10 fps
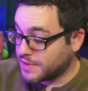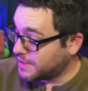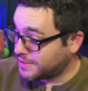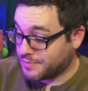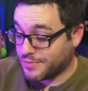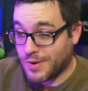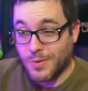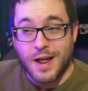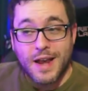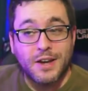Because
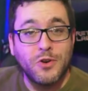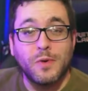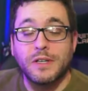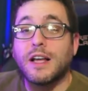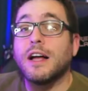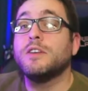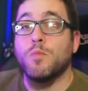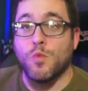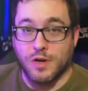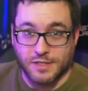when I didn't know what
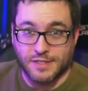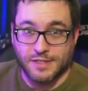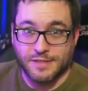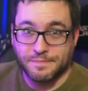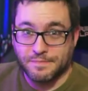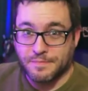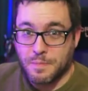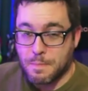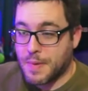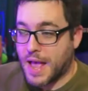Gundam was
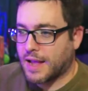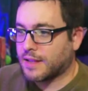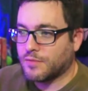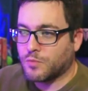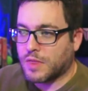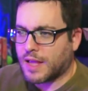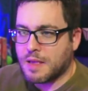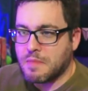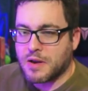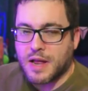back in when that
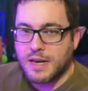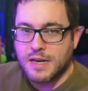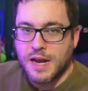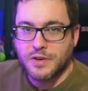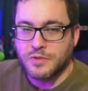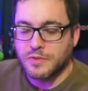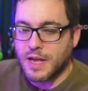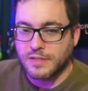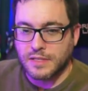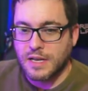came out, 99 or
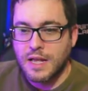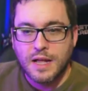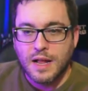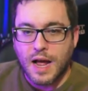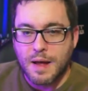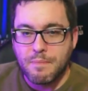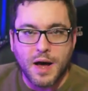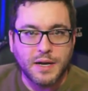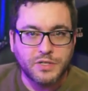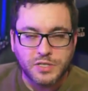2000, I
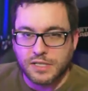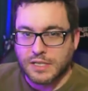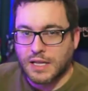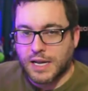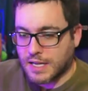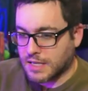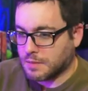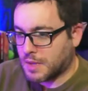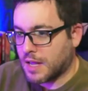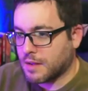bought it just because I like
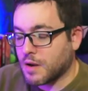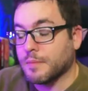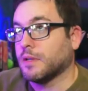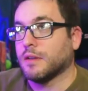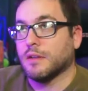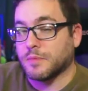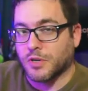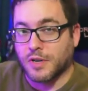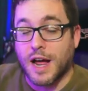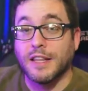Gundam game. I mean, I'm
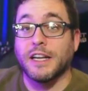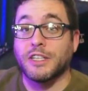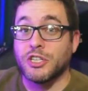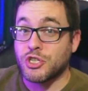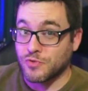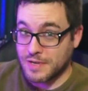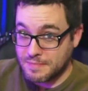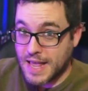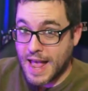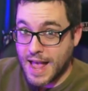sorry, I liked
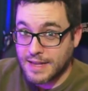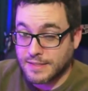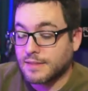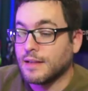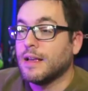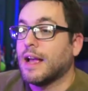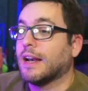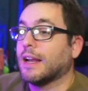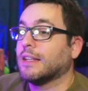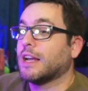Dreamcast
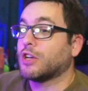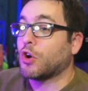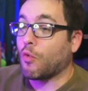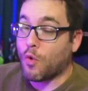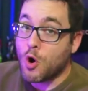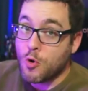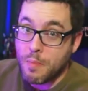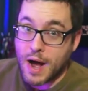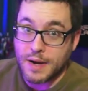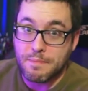and I liked
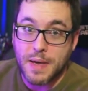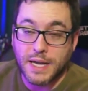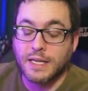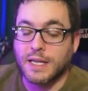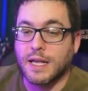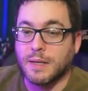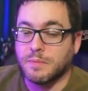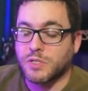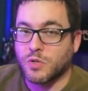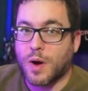robot mech
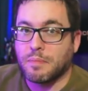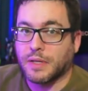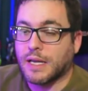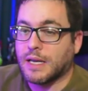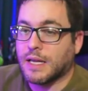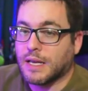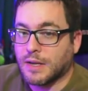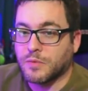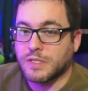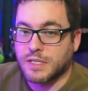games. So I played it and
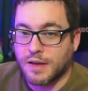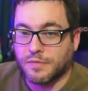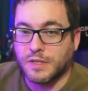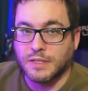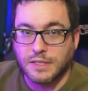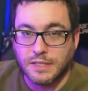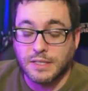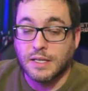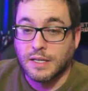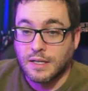it was
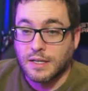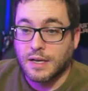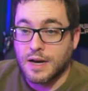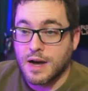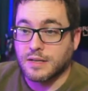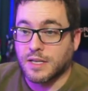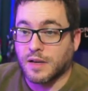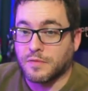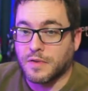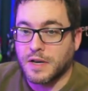definitely a, a
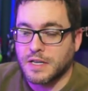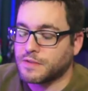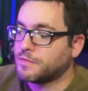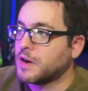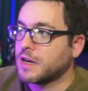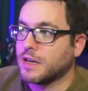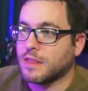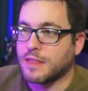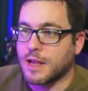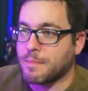ton of fun. It's funny to
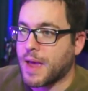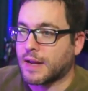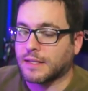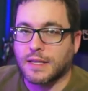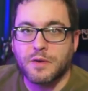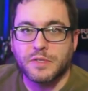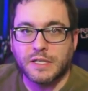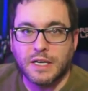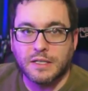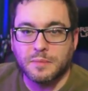think back that that was a
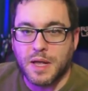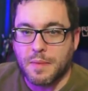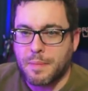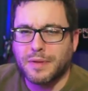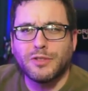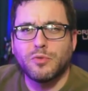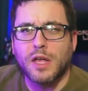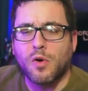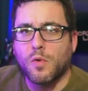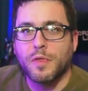Gundam game. I played through
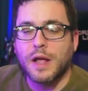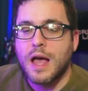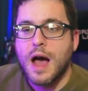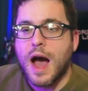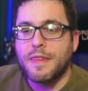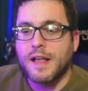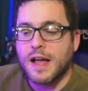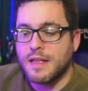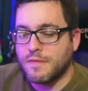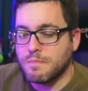that whole thing. I think
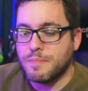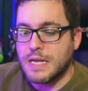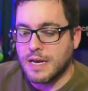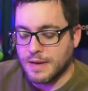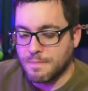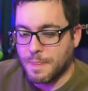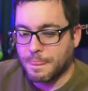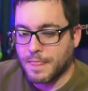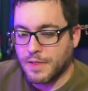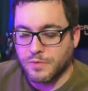I even beat it,
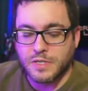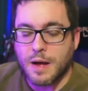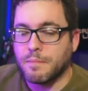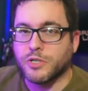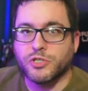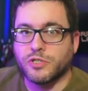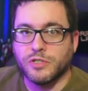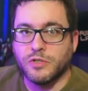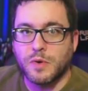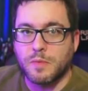and there was not much to
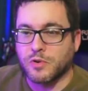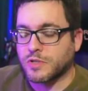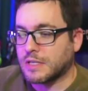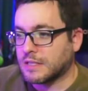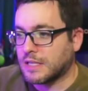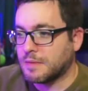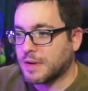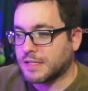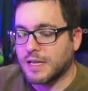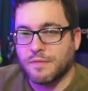do anymore, so I deleted
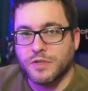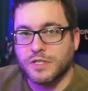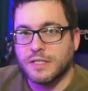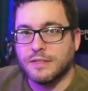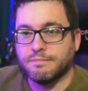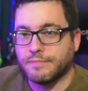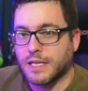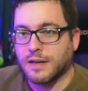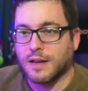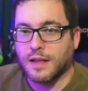my save and just
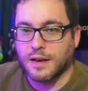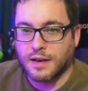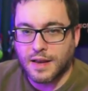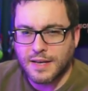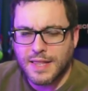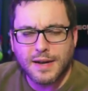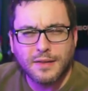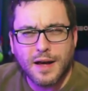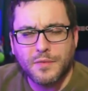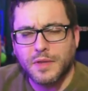did it again. I did that a
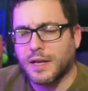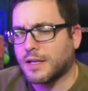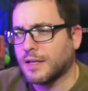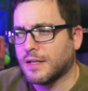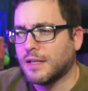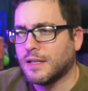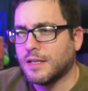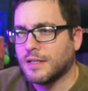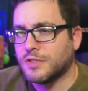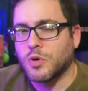lot with like uh,
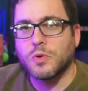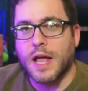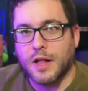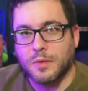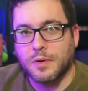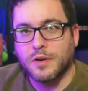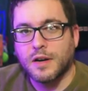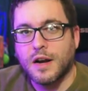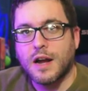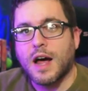Soul Calibur.
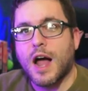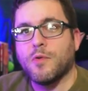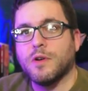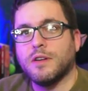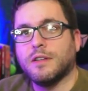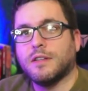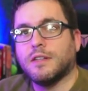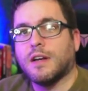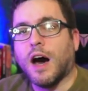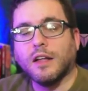I would
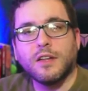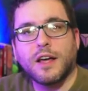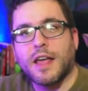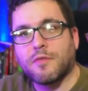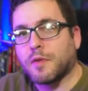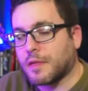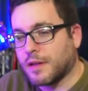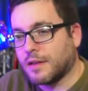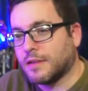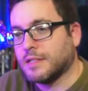unlock
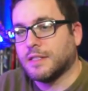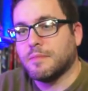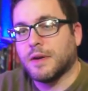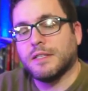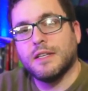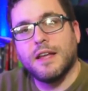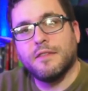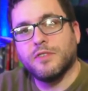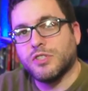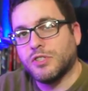everything, delete my
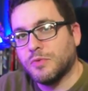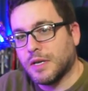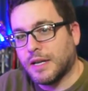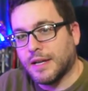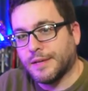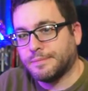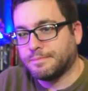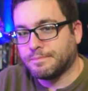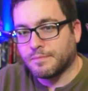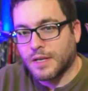save, and just do it again.
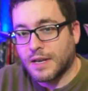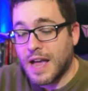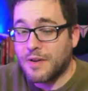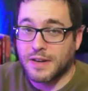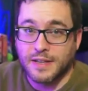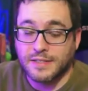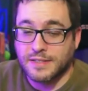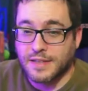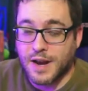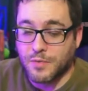
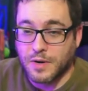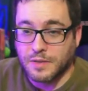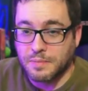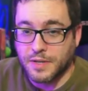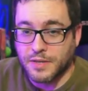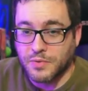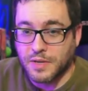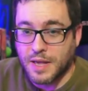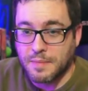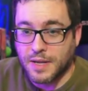Nowadays, I rarely play through
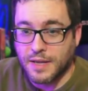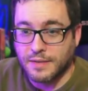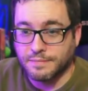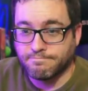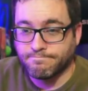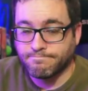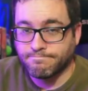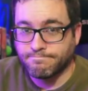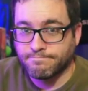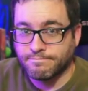a game again,
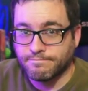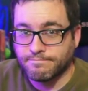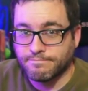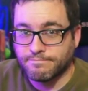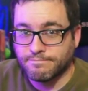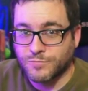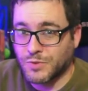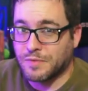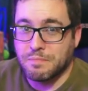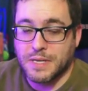
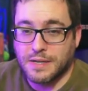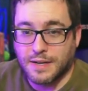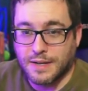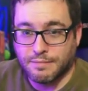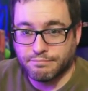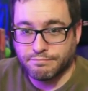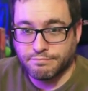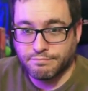or even beat a game.